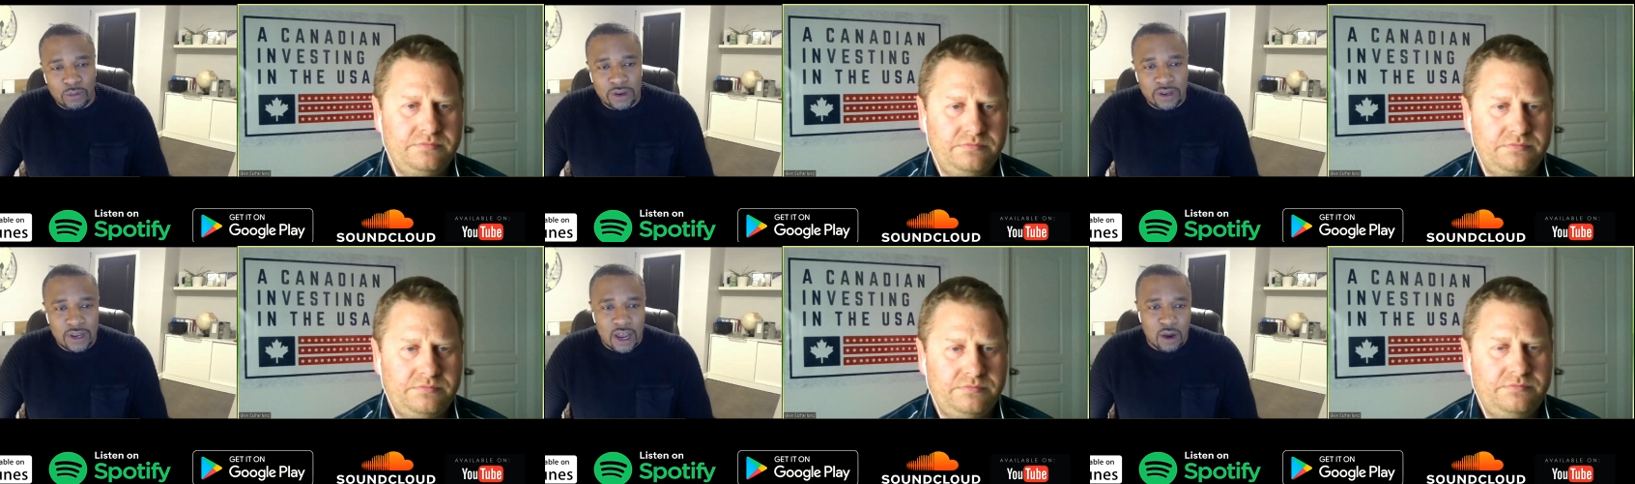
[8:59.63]

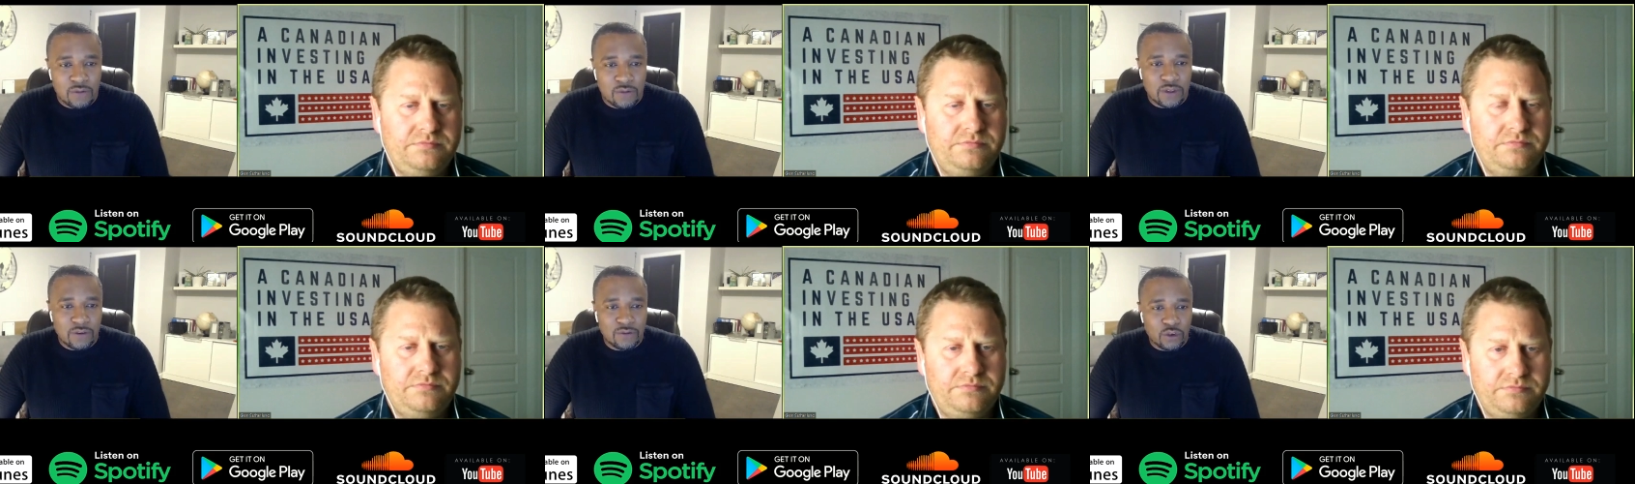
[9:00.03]
Speaker 1: But yeah,
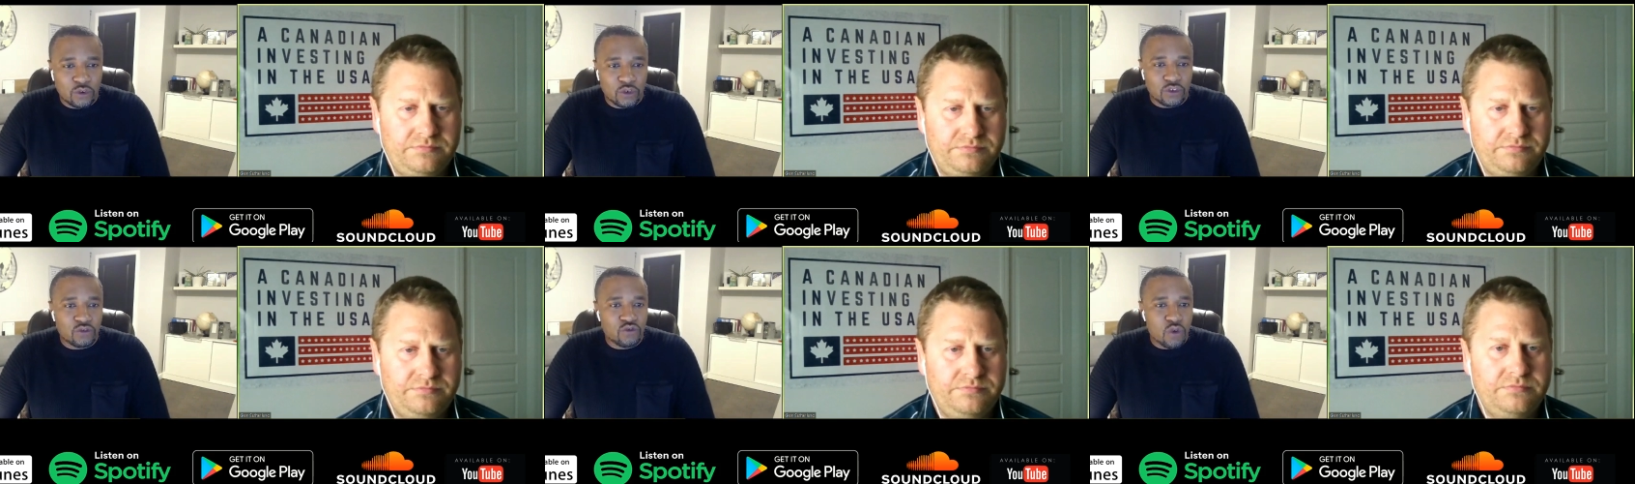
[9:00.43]
if they're
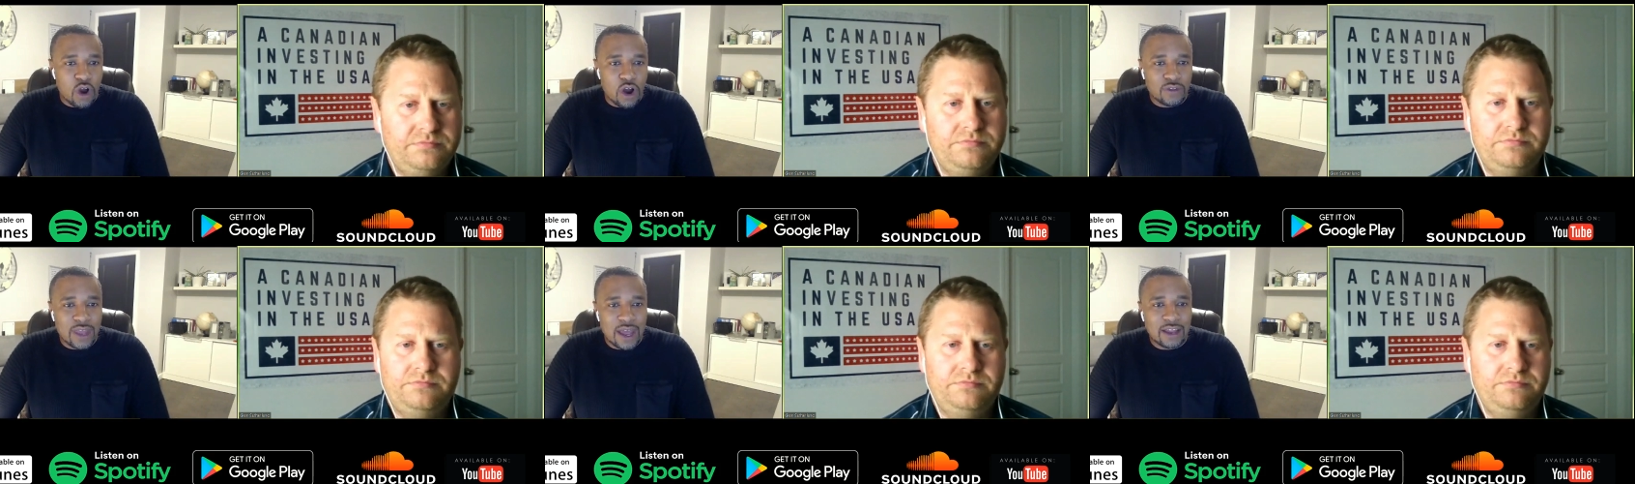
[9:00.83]
just
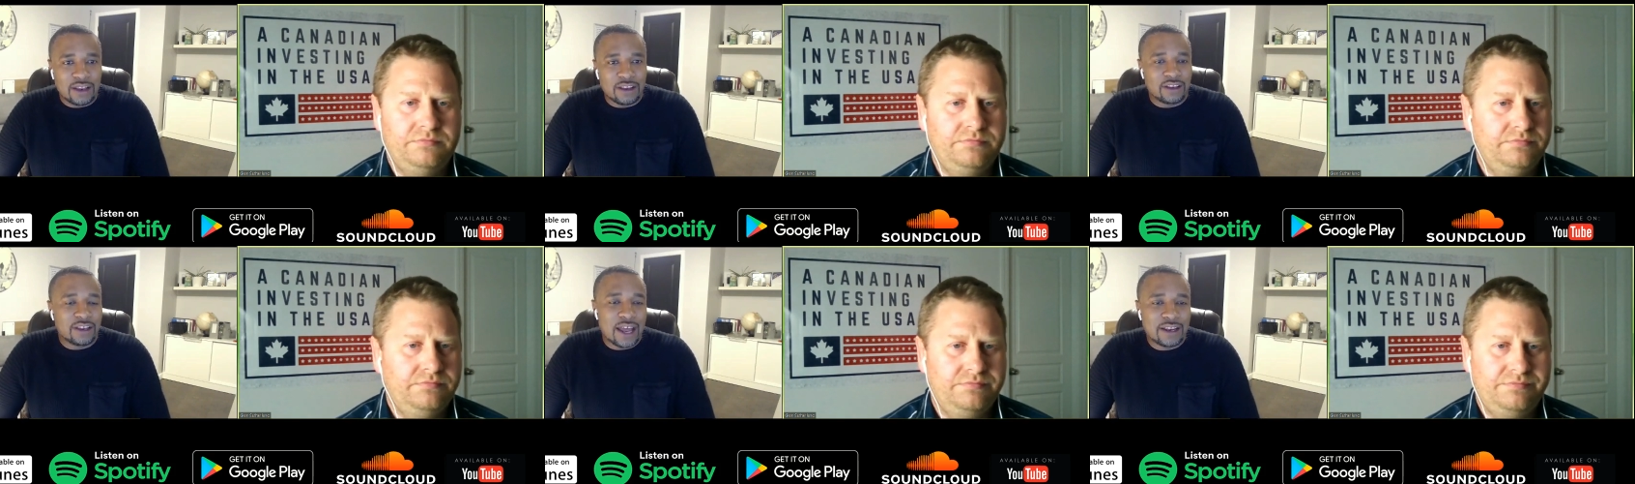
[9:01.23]
drawing that
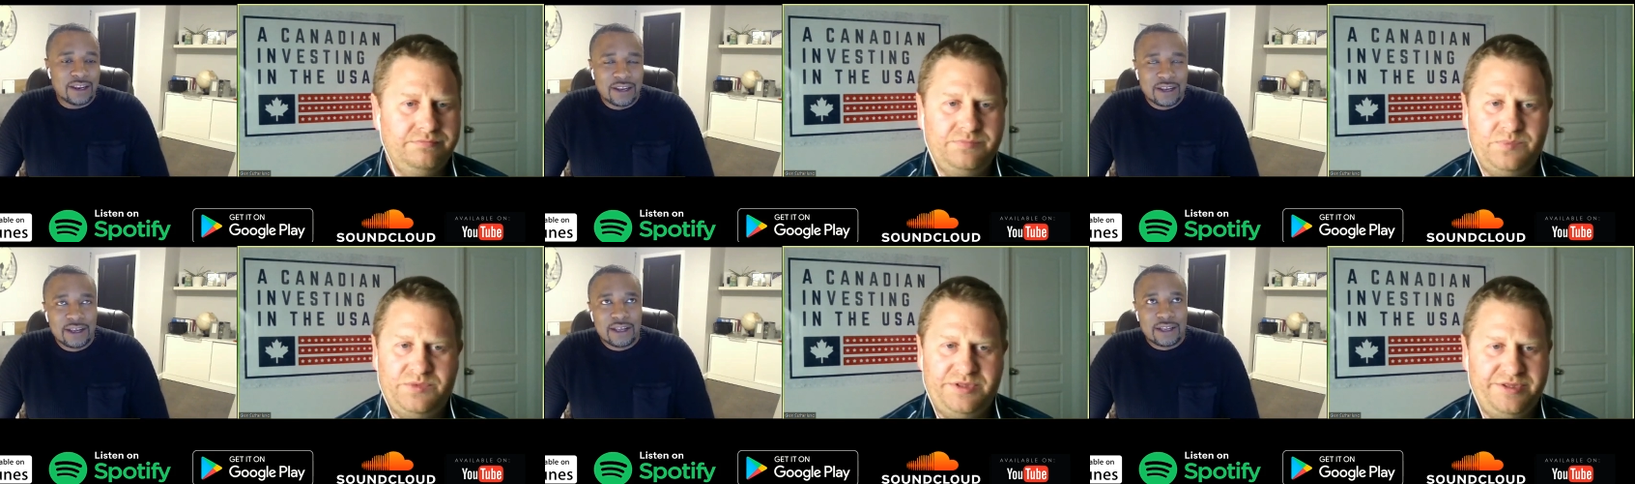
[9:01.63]
that
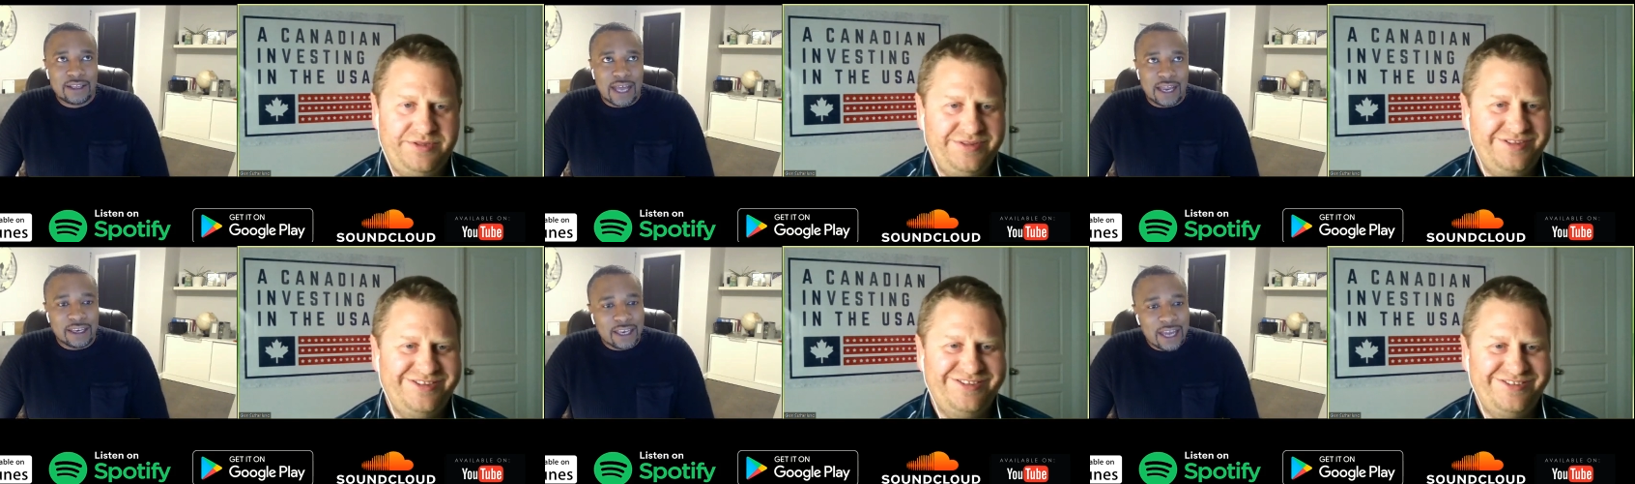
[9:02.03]

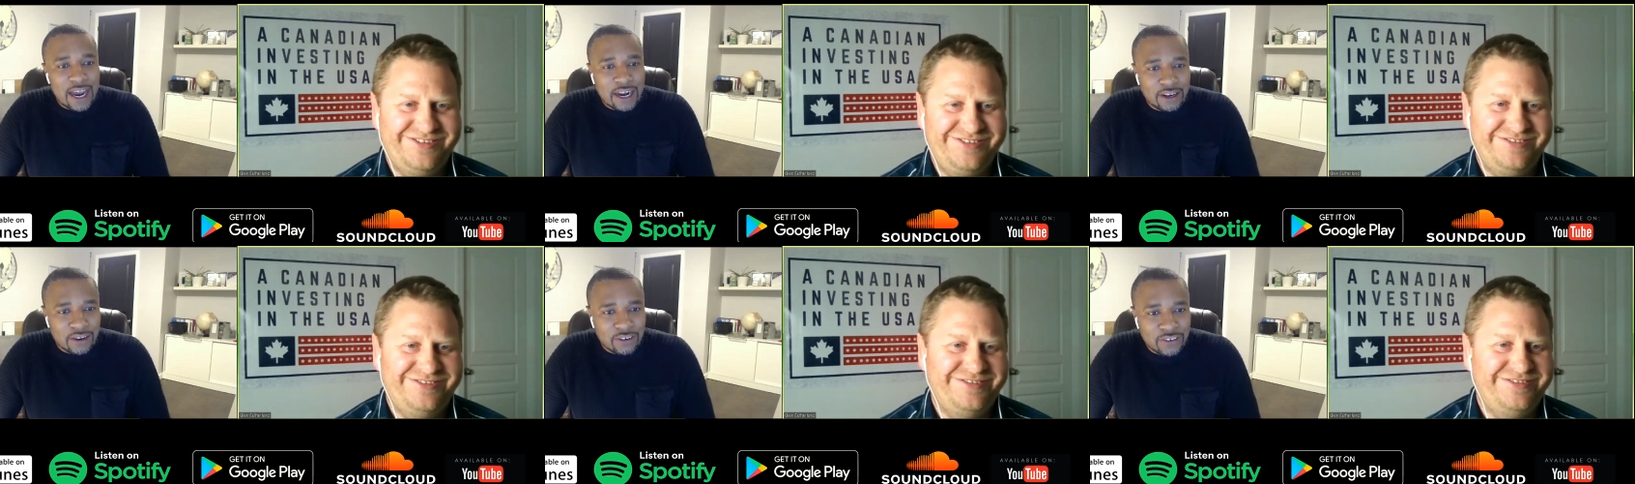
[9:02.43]
that
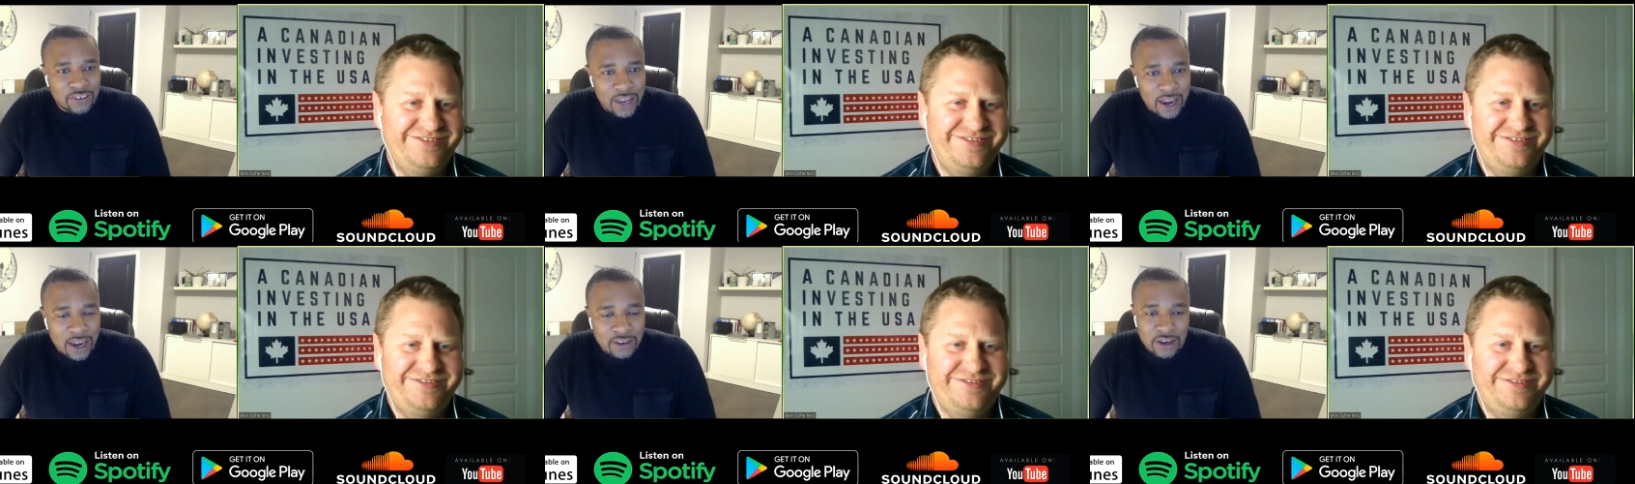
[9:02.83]
line in the
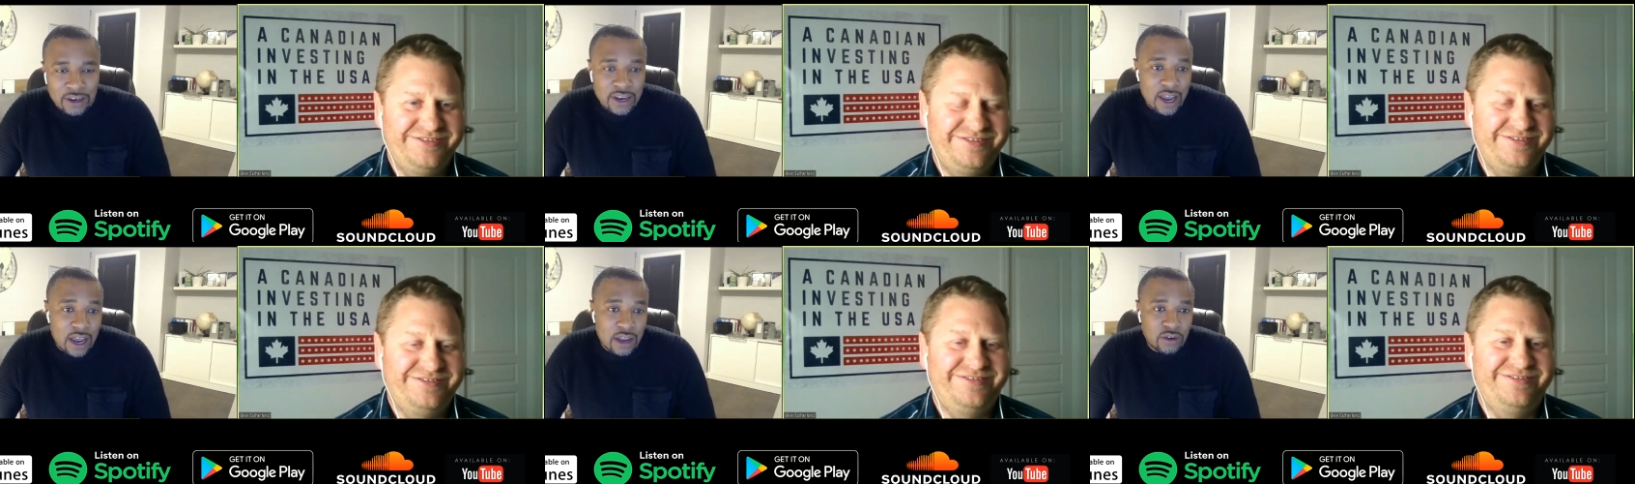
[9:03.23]
sand,
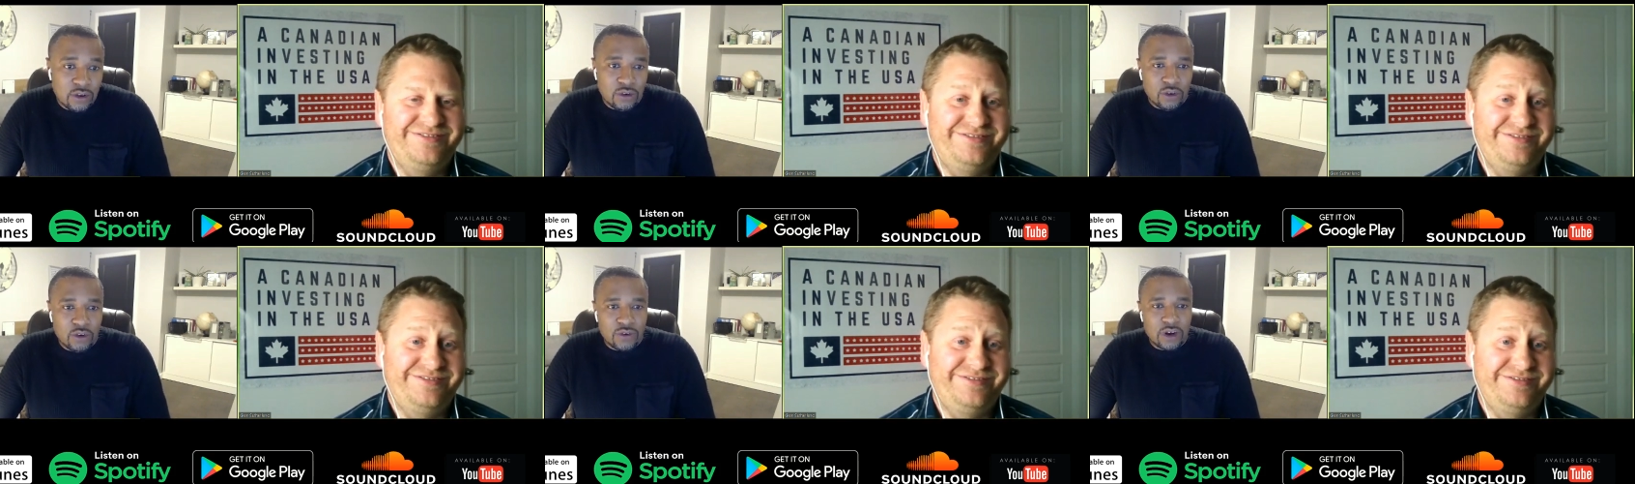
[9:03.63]
then yeah,
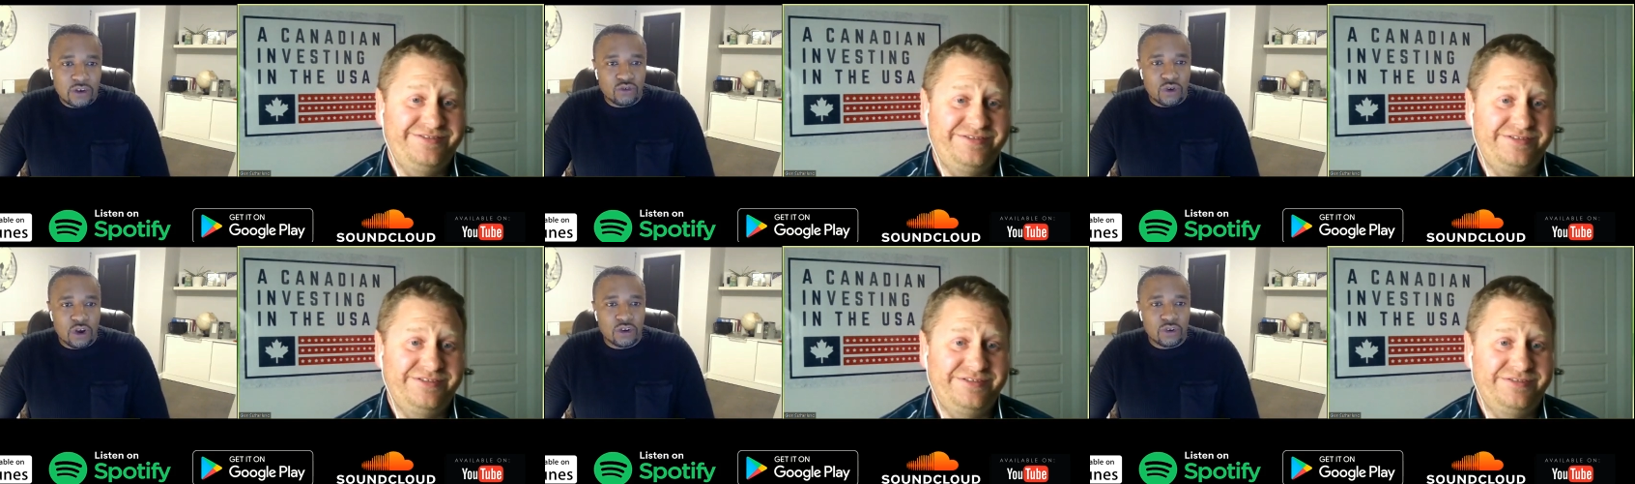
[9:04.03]
you, you got to
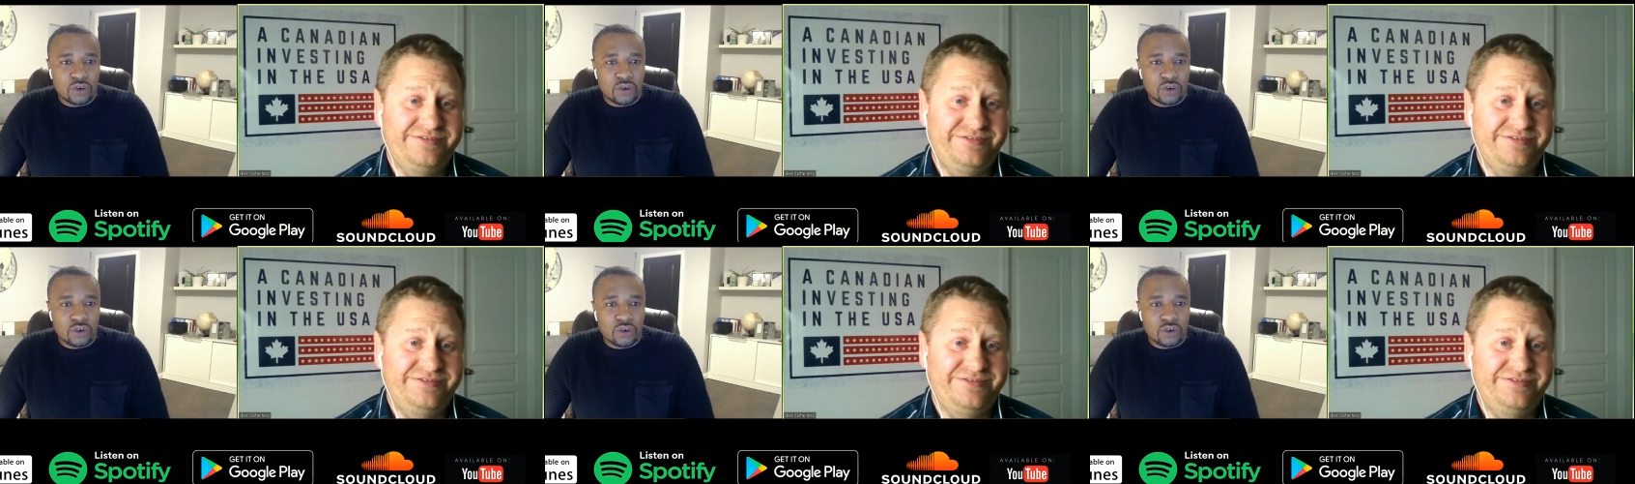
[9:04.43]
draw your